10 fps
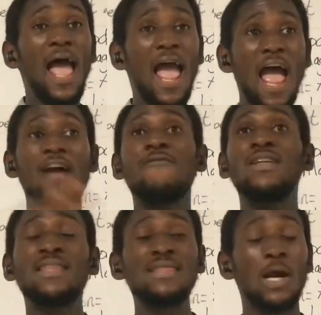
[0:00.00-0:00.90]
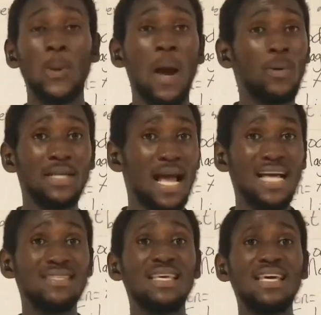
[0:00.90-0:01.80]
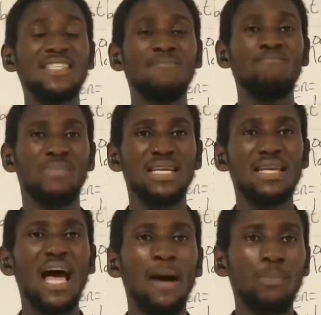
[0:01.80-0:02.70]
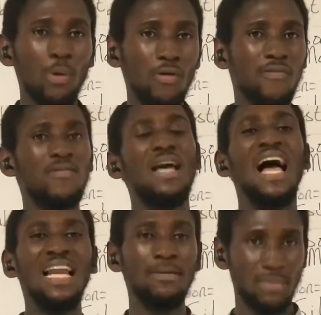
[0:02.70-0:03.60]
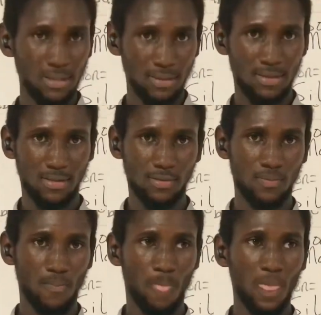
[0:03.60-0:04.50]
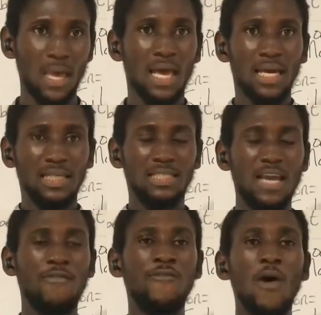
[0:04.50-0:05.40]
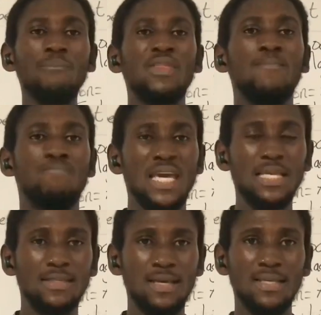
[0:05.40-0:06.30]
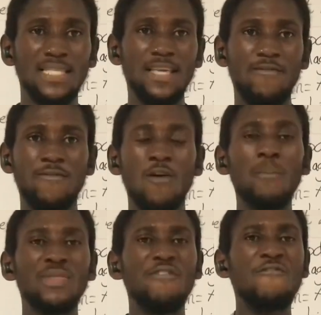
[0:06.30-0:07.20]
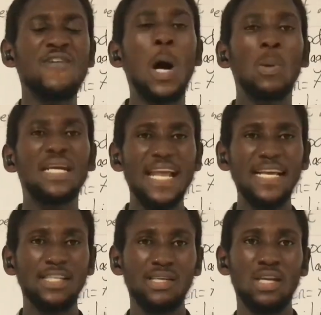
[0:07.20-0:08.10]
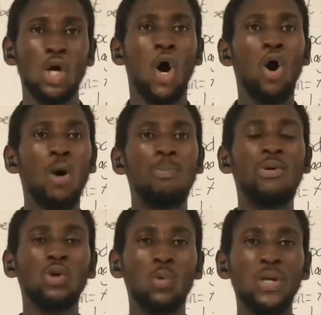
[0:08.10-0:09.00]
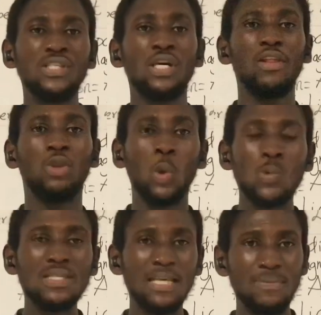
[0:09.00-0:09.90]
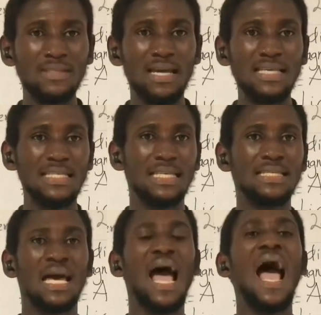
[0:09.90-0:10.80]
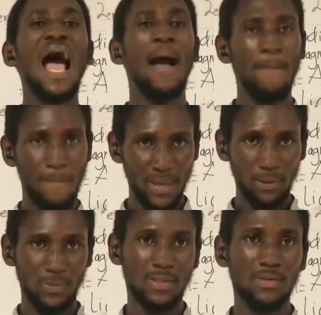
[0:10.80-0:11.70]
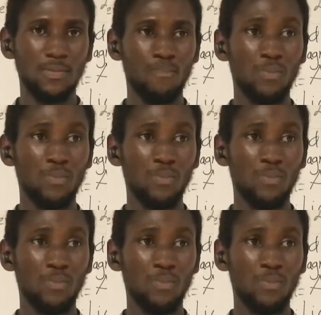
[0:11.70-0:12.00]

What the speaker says: Everything around us is made up of elements. They form the basics, they form the foundation upon which those substances are built.